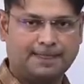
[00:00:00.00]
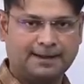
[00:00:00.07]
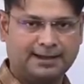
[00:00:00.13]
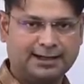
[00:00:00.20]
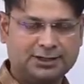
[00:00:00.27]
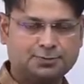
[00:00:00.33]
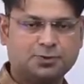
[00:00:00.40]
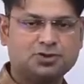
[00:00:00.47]

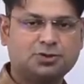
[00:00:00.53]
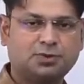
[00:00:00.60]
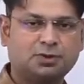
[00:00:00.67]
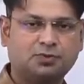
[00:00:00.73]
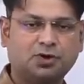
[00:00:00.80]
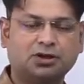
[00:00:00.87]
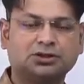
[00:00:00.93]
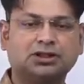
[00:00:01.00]
responsible
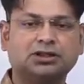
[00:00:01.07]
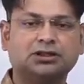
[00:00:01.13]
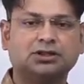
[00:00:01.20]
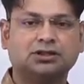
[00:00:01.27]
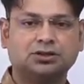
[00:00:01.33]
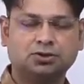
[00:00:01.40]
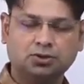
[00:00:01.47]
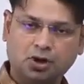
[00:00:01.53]
for the
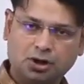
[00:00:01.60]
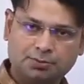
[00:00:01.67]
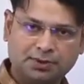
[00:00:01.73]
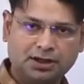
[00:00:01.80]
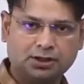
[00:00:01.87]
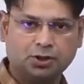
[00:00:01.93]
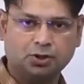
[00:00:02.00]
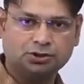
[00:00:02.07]

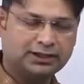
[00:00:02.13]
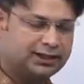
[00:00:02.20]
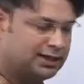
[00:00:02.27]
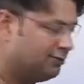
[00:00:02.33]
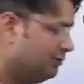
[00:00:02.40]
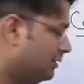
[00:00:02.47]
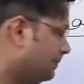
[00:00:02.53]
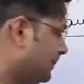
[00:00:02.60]
normal growth and
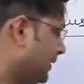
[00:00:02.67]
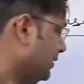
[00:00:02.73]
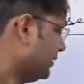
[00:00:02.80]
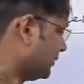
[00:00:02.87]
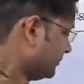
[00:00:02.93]
development.